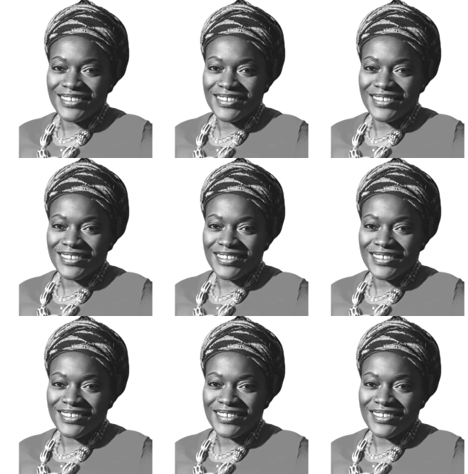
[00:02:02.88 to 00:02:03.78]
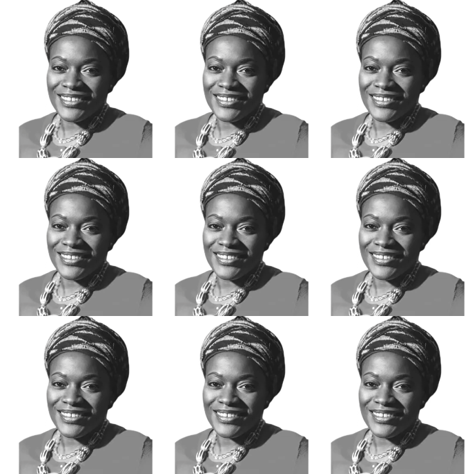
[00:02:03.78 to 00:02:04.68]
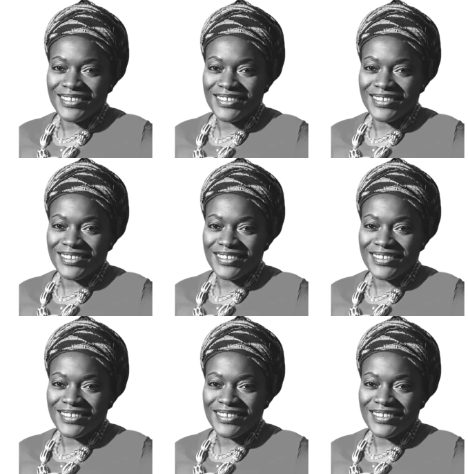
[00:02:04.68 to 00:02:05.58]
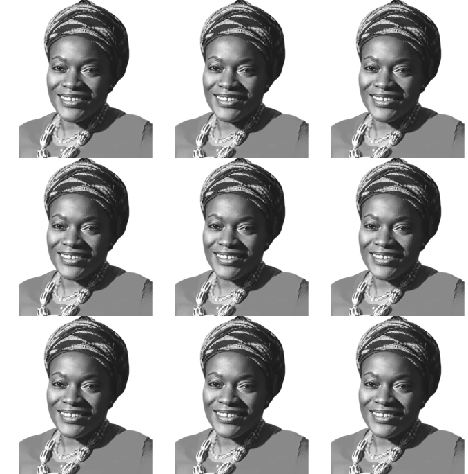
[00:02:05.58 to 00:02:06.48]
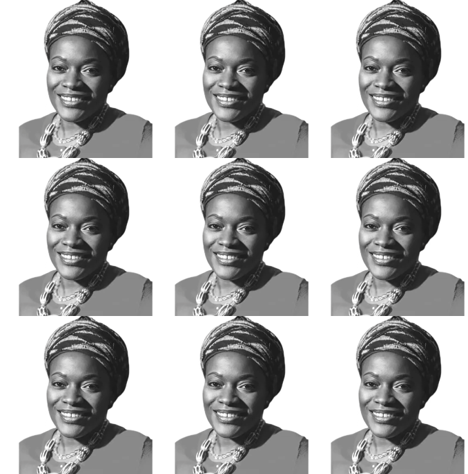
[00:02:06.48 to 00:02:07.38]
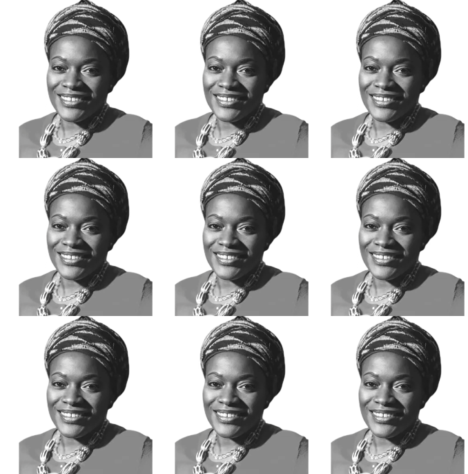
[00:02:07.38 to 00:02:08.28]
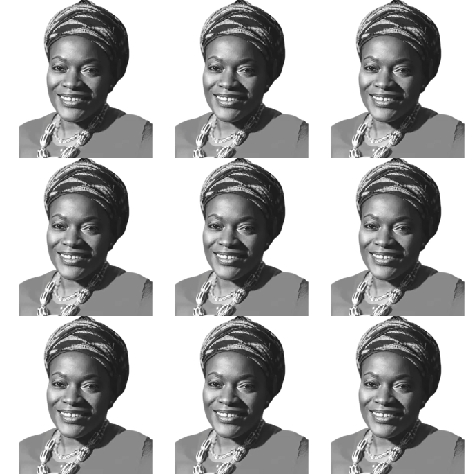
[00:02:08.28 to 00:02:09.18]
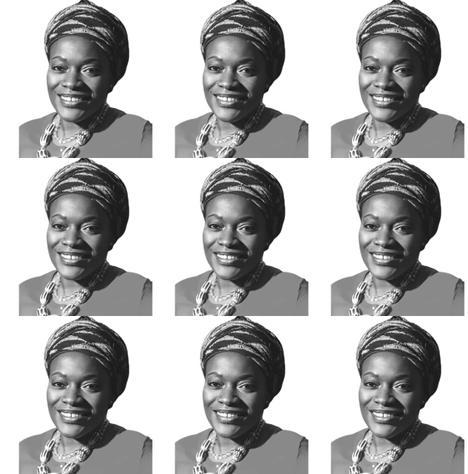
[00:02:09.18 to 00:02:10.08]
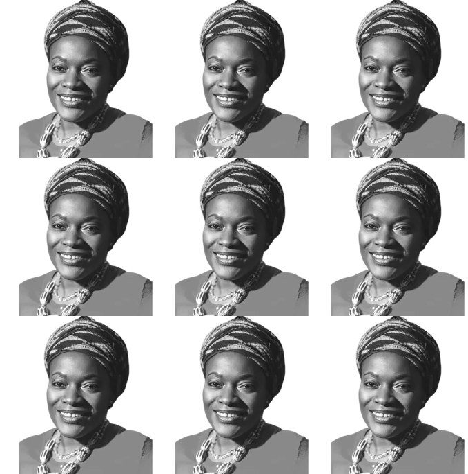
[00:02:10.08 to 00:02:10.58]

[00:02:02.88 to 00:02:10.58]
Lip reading: No one is speaking in this clip.